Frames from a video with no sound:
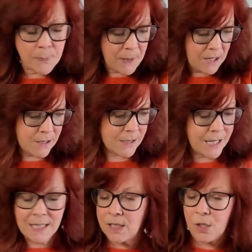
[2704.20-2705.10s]
because I
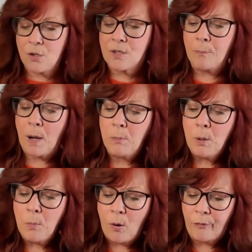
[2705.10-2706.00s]
didn't use a bubble
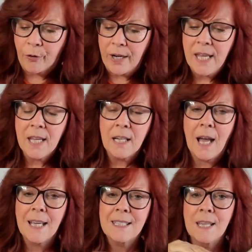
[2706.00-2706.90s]
bowl for it.
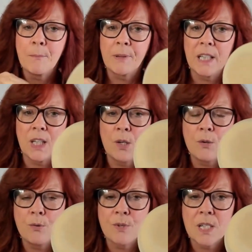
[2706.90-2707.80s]
I simply
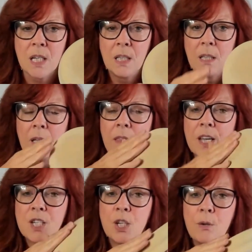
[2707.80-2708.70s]
used the
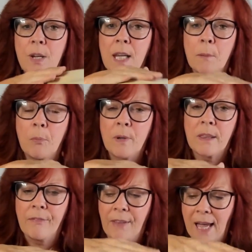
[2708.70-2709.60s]
2 deep with the
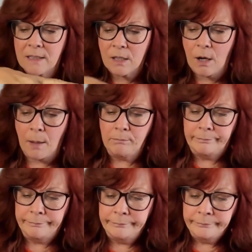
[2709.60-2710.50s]
flat top.
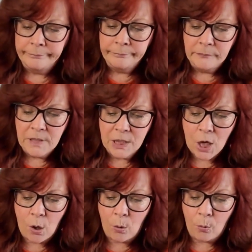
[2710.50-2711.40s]

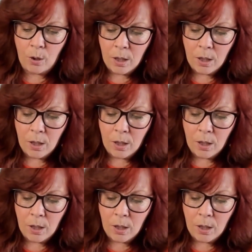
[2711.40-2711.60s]
So,